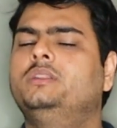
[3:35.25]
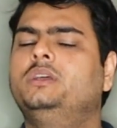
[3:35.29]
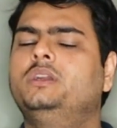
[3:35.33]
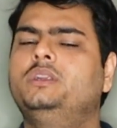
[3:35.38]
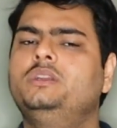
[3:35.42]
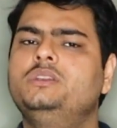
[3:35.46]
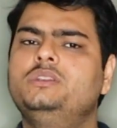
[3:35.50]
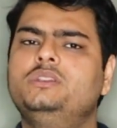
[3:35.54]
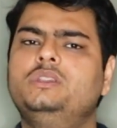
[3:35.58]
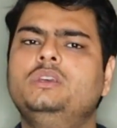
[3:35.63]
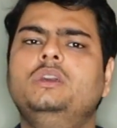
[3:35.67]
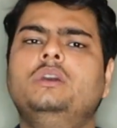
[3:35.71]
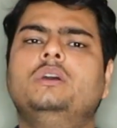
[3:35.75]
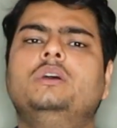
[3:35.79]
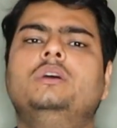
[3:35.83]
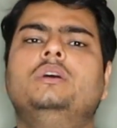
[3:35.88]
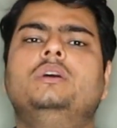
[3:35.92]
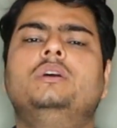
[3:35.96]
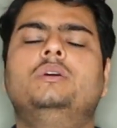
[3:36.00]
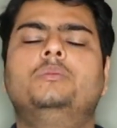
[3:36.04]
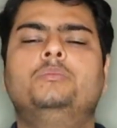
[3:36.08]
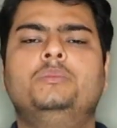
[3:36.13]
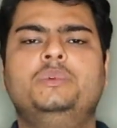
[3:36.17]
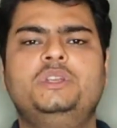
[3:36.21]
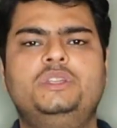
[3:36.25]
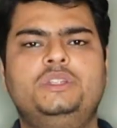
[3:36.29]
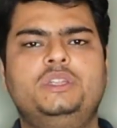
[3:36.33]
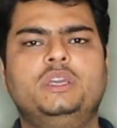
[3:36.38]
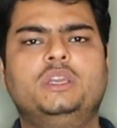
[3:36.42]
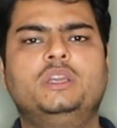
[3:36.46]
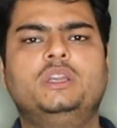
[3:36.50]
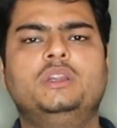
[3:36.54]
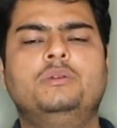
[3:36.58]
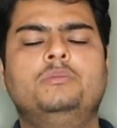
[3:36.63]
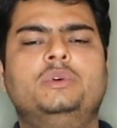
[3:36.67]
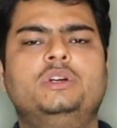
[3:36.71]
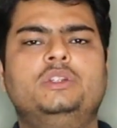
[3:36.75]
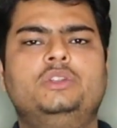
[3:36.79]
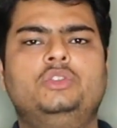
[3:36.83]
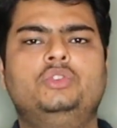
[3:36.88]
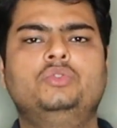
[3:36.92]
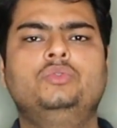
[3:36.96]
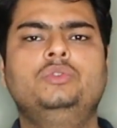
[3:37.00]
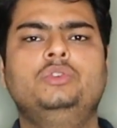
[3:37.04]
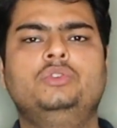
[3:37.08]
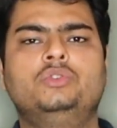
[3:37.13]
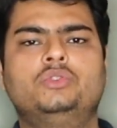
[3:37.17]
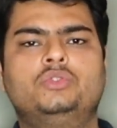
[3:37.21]
That is the mistake number
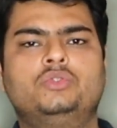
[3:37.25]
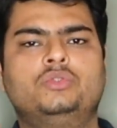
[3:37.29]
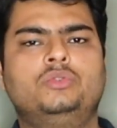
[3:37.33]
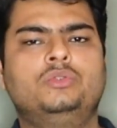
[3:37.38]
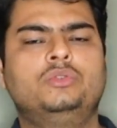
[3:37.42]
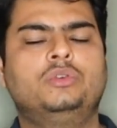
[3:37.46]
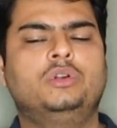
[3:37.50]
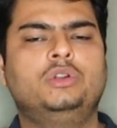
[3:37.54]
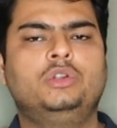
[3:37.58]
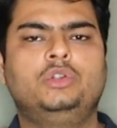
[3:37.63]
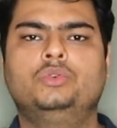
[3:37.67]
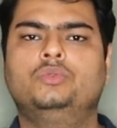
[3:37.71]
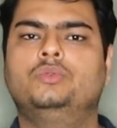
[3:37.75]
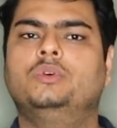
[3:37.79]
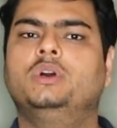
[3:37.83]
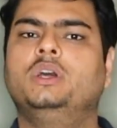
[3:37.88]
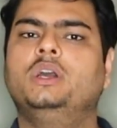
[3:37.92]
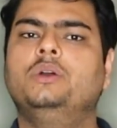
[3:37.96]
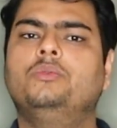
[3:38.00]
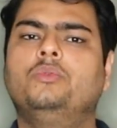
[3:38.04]
two you should not do.